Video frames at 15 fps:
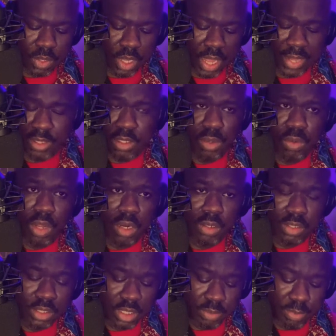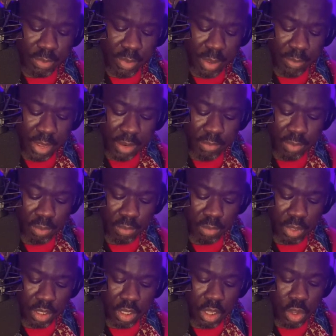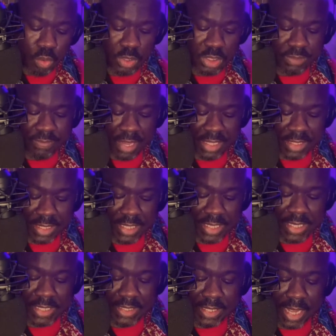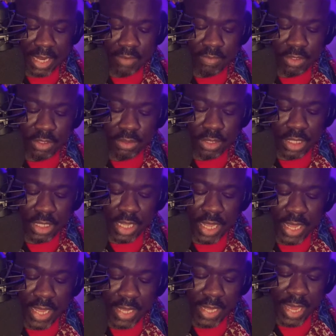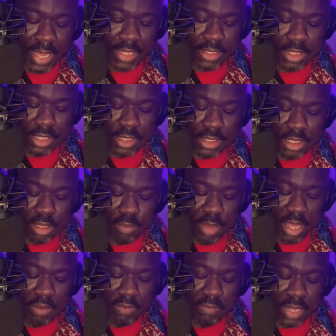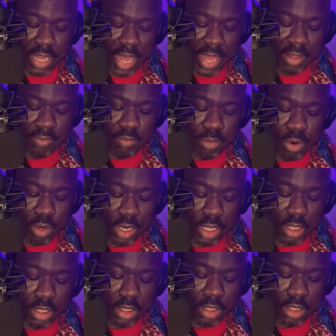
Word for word: I could no longer sleep in my bedroom, which faced the east side of the street, gazing into the baleful eye of morning.